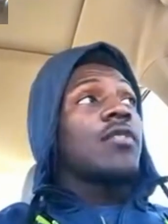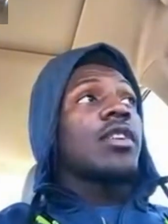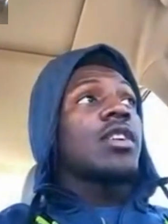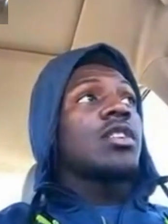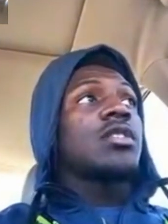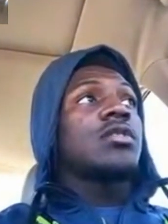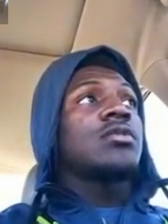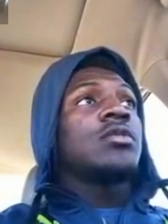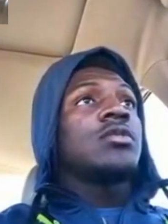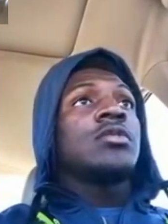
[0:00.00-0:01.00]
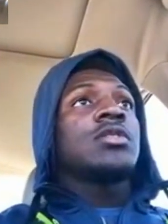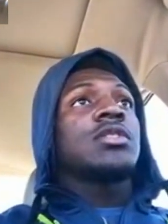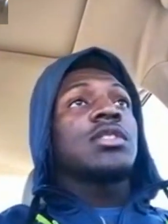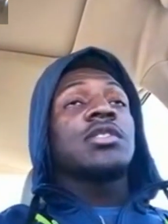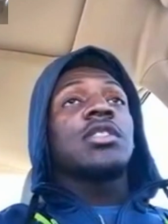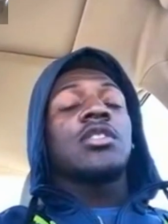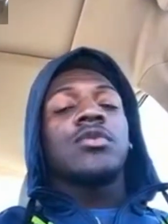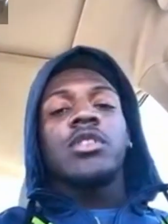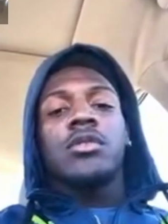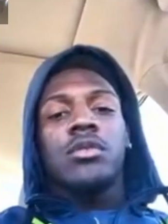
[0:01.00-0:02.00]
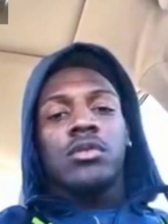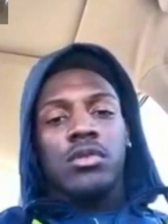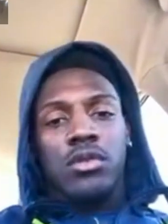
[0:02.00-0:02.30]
have great success in their career.